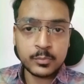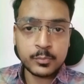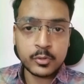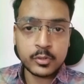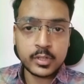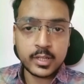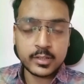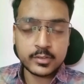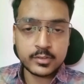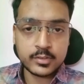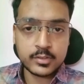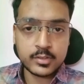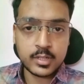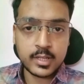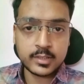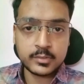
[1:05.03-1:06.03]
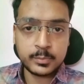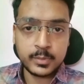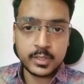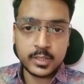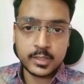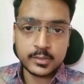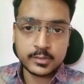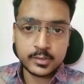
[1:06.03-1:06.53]
product
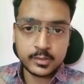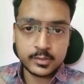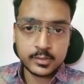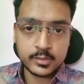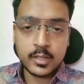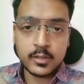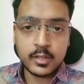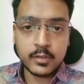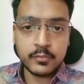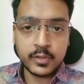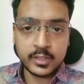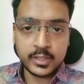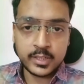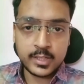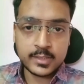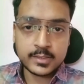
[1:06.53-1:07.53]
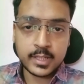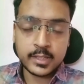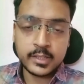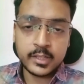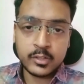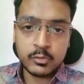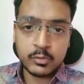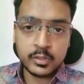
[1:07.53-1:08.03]
experiences one in design
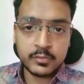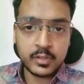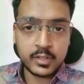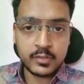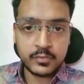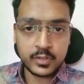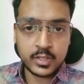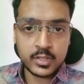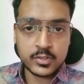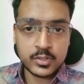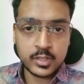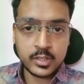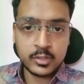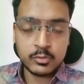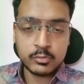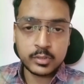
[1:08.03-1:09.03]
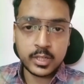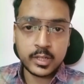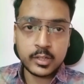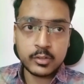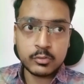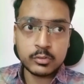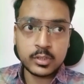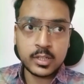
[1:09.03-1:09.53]
and two in verification to take
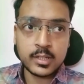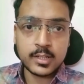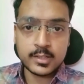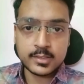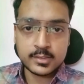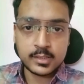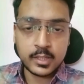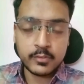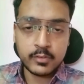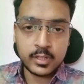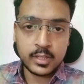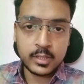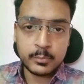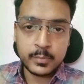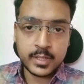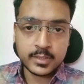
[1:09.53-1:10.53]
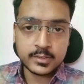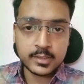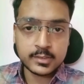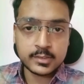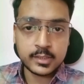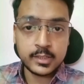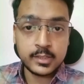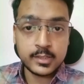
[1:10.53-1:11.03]
it to the next level and makes
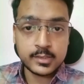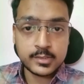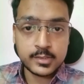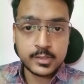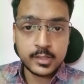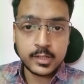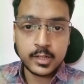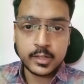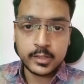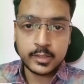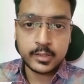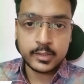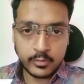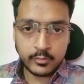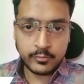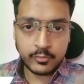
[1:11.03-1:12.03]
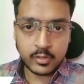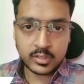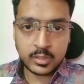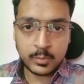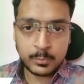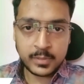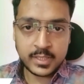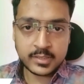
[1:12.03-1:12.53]
us industry ready for
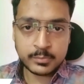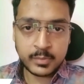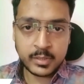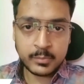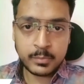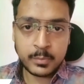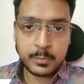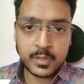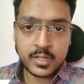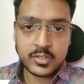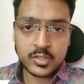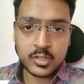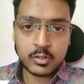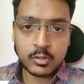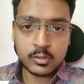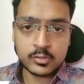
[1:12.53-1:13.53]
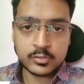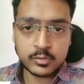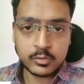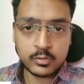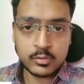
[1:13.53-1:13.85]
the placement preparation also